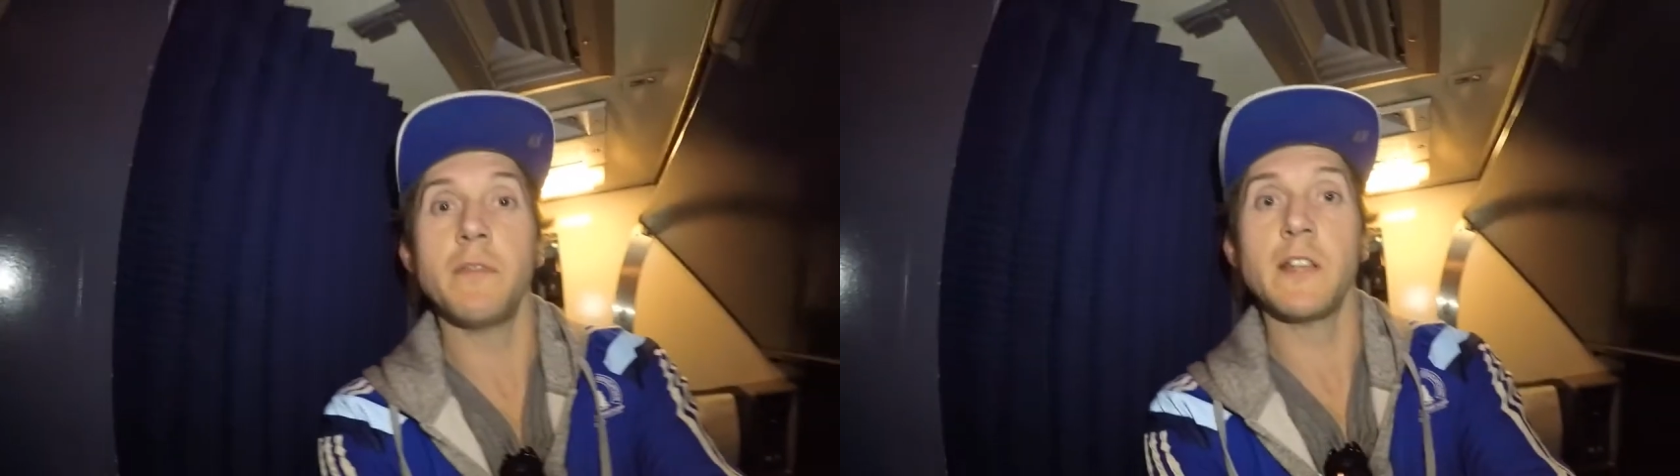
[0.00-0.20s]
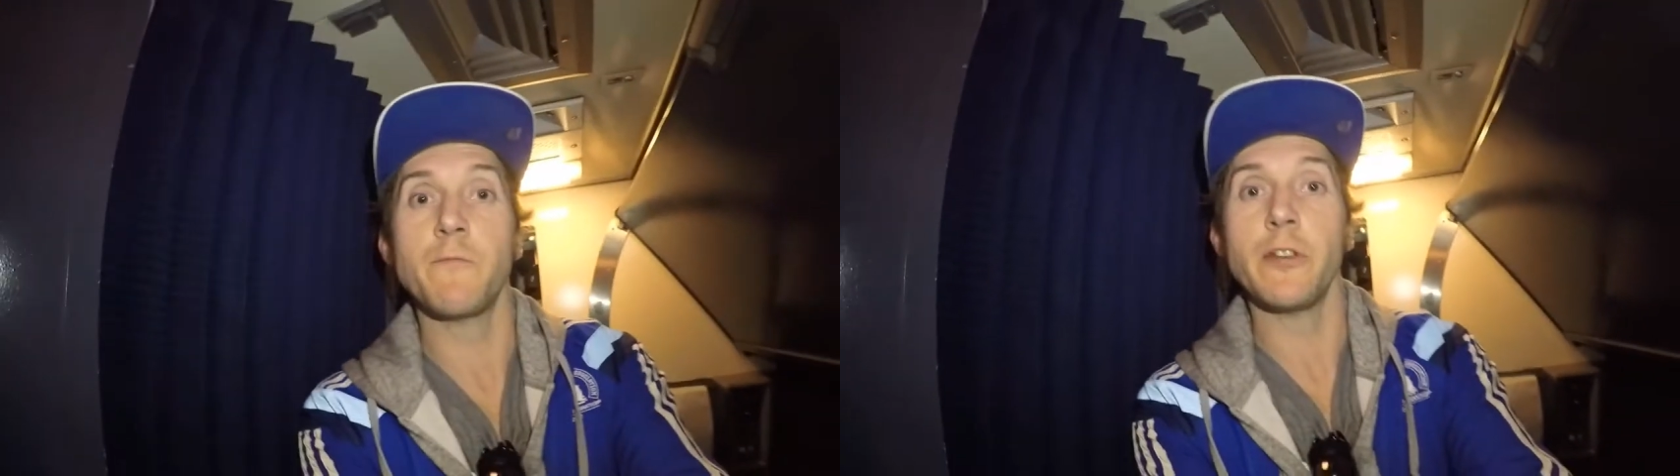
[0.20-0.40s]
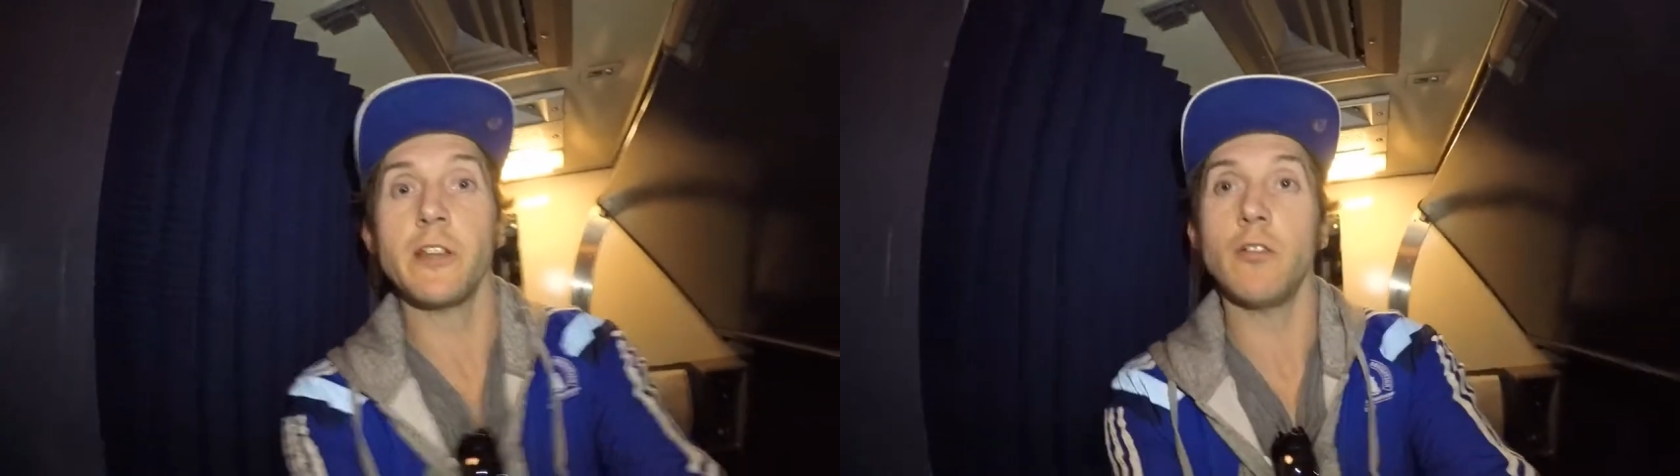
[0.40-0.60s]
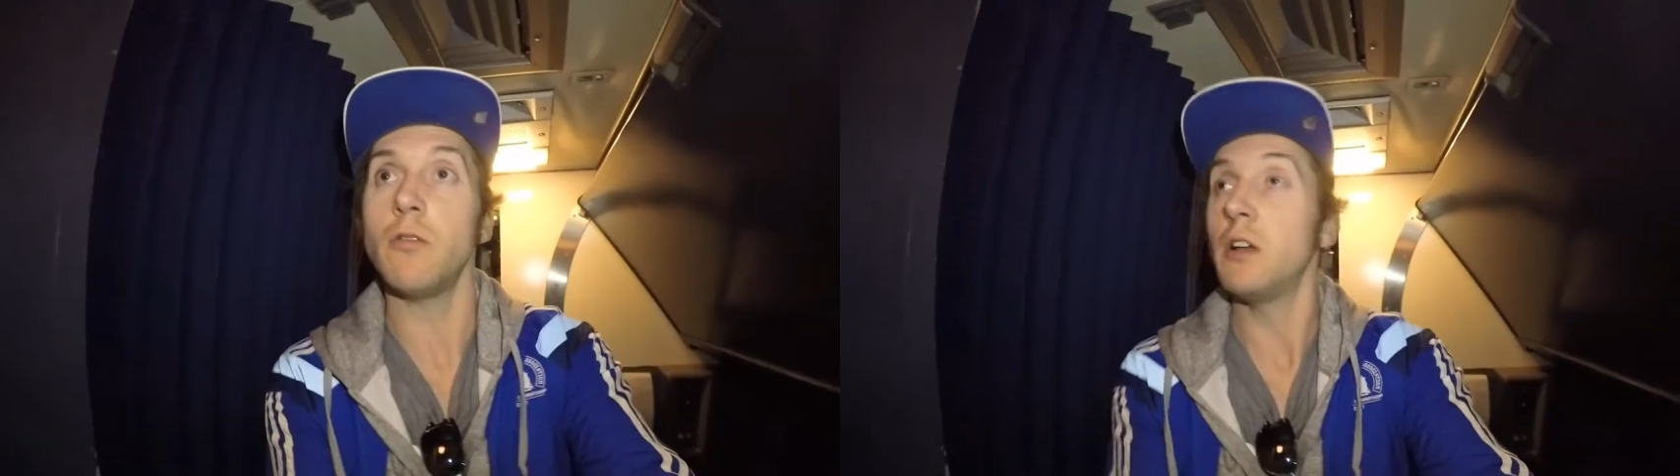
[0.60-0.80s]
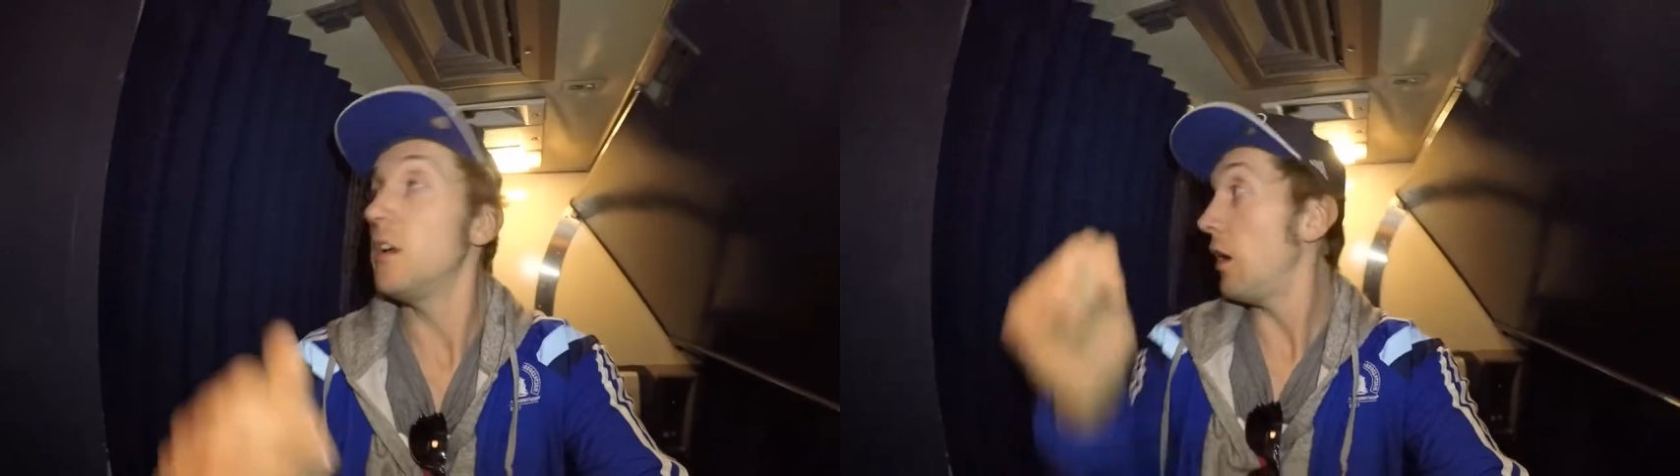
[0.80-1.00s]
But that's pretty
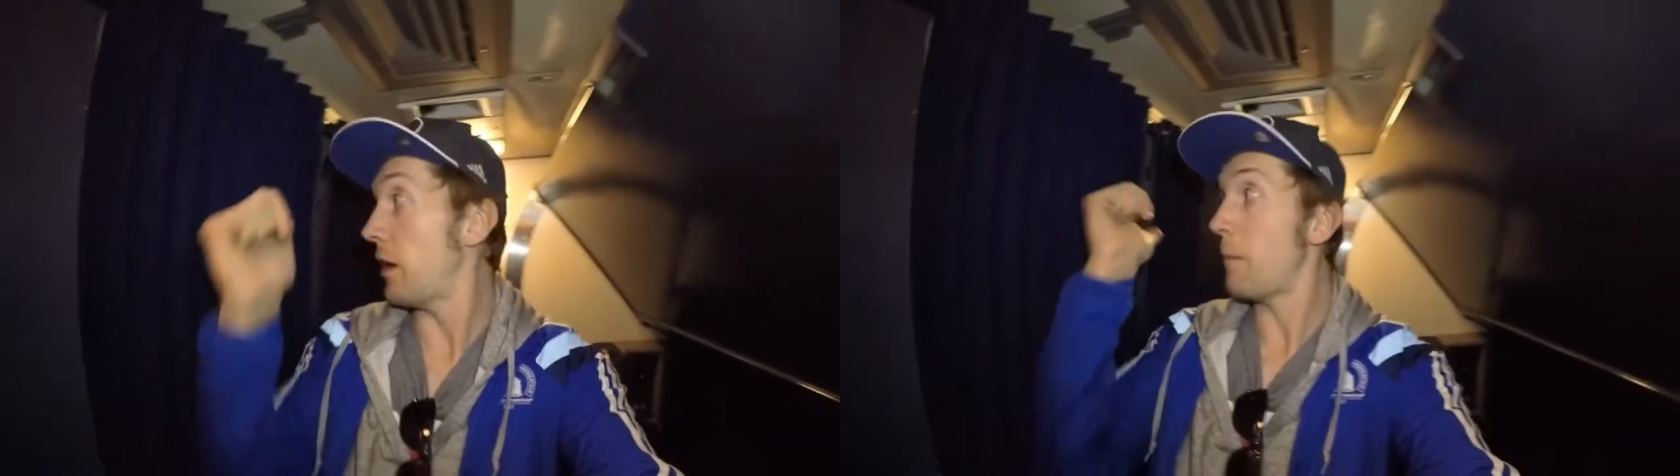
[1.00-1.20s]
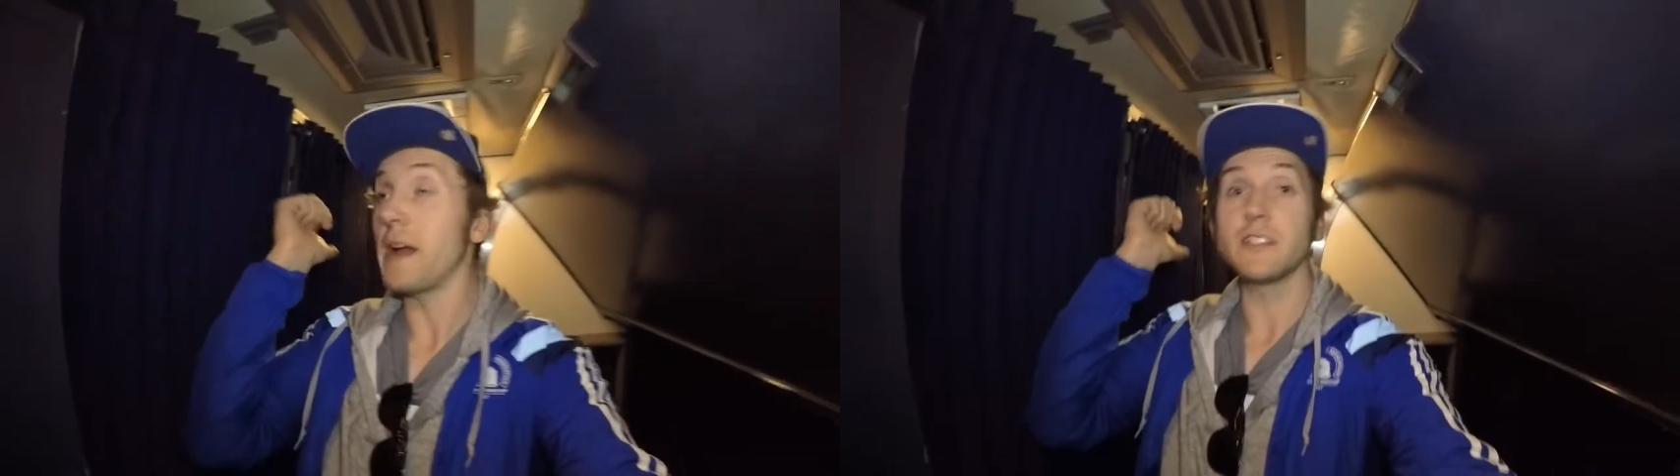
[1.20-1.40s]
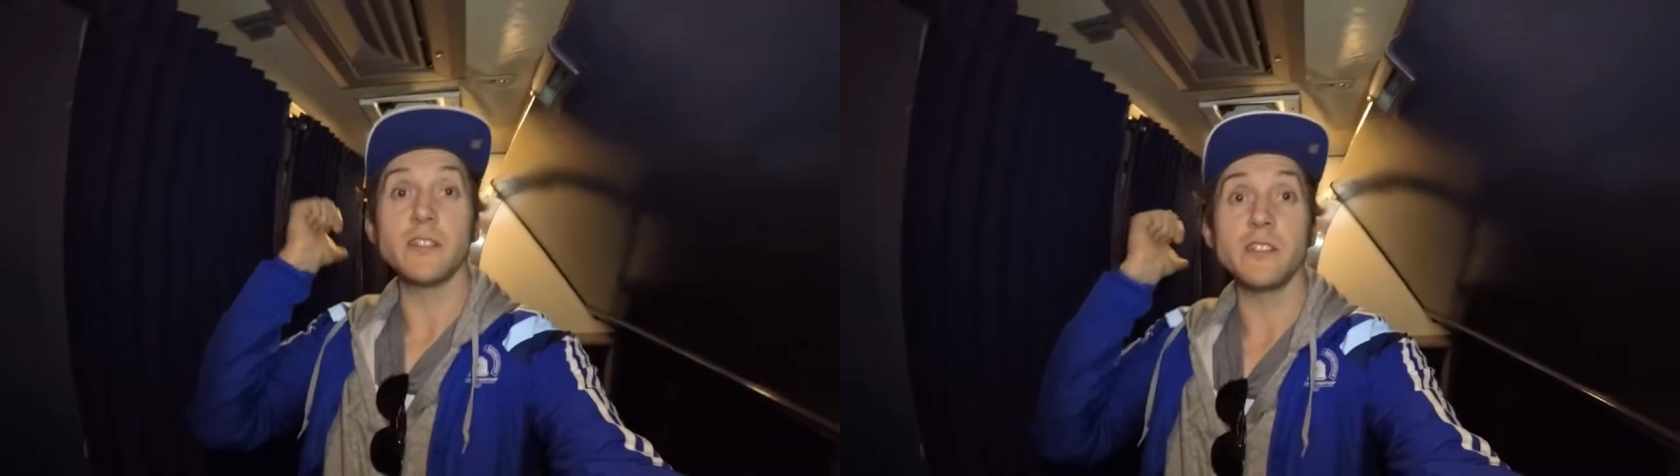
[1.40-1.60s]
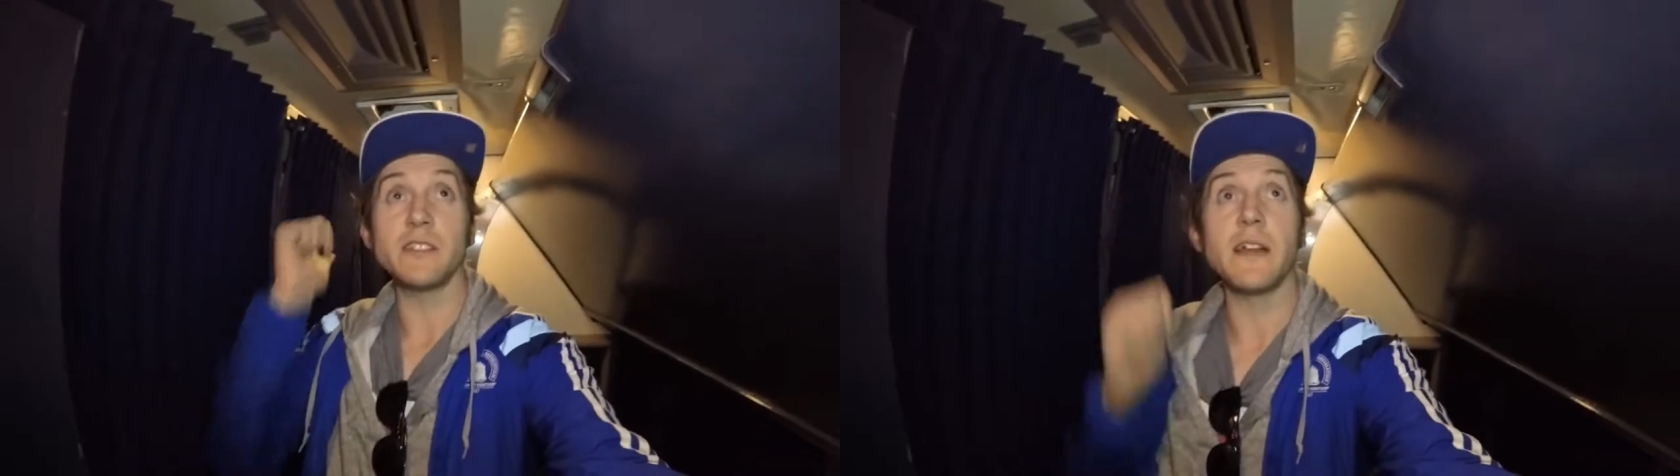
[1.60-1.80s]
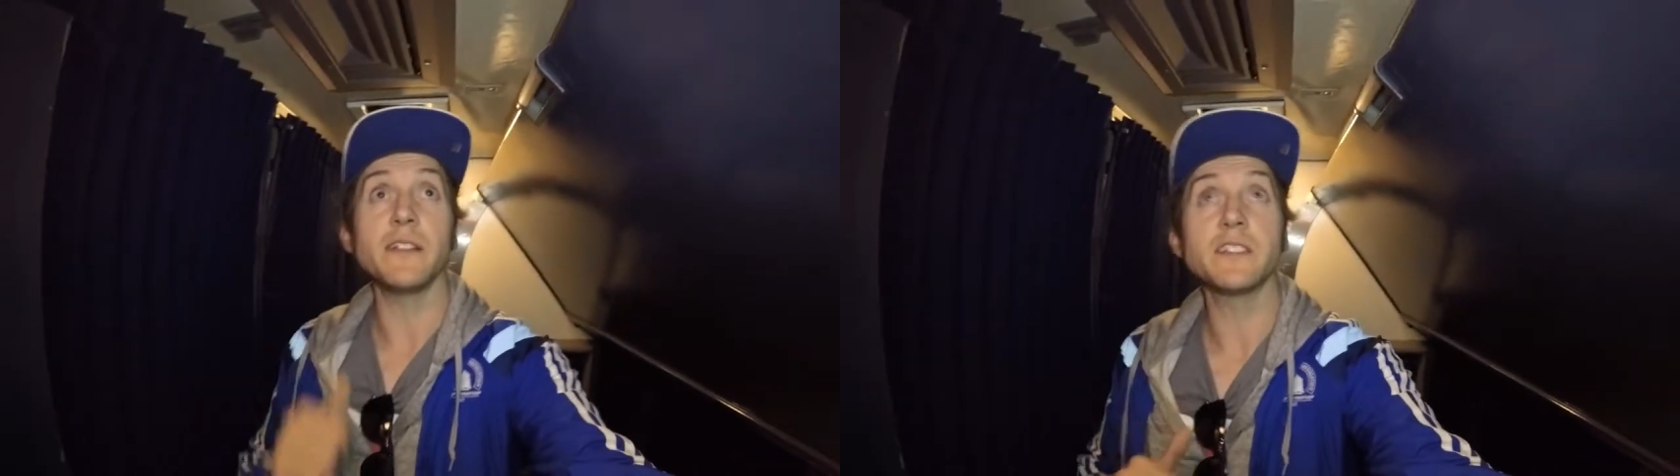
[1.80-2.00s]
cool. And our bags are just
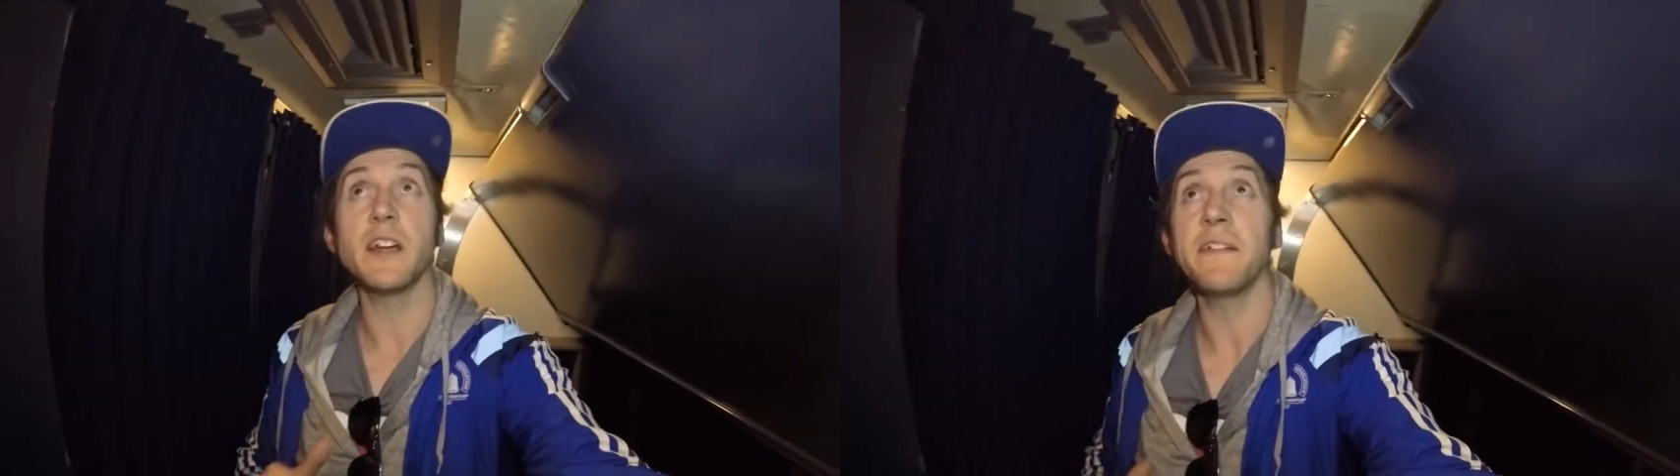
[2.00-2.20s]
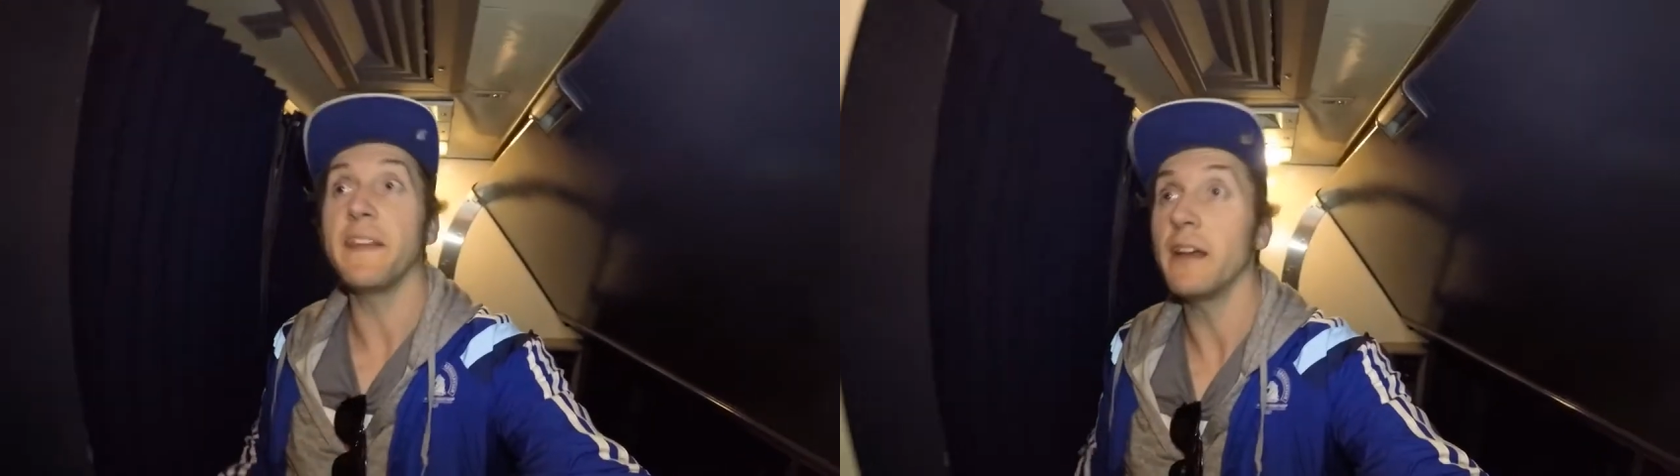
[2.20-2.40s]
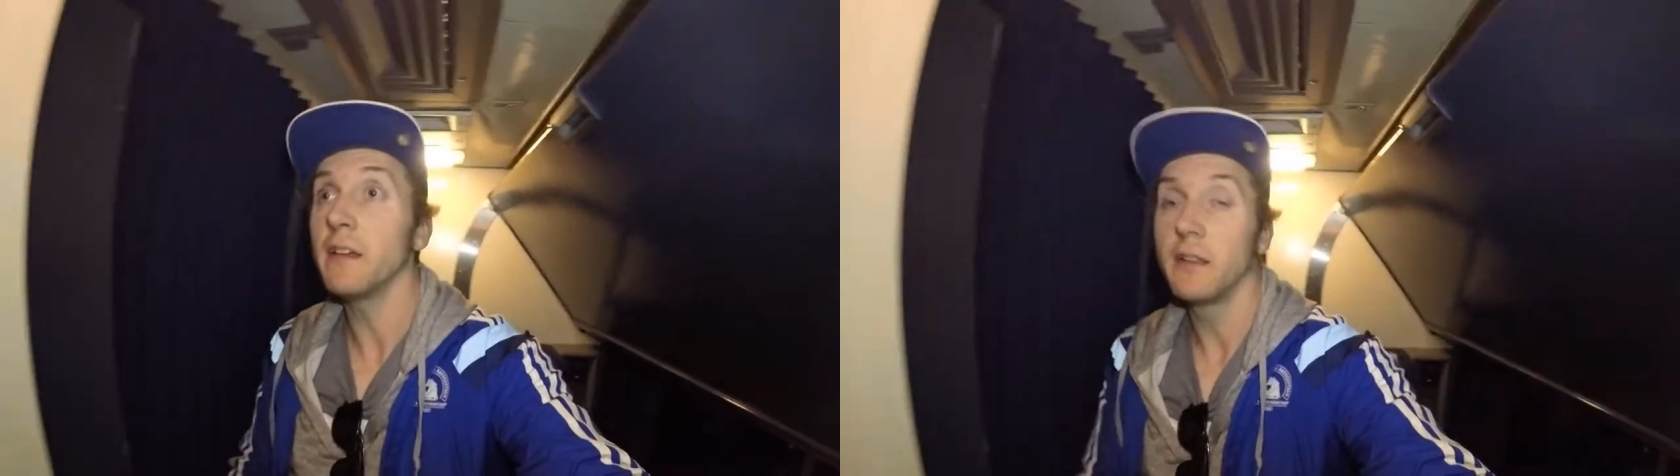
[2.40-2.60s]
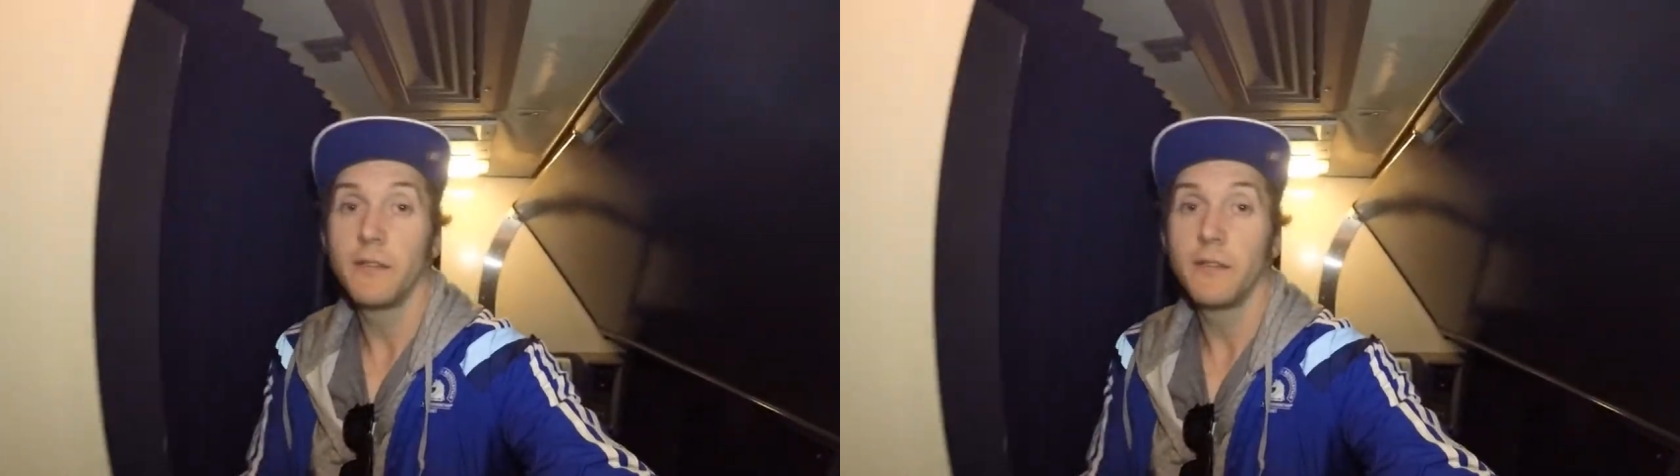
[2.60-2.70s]
down the side there.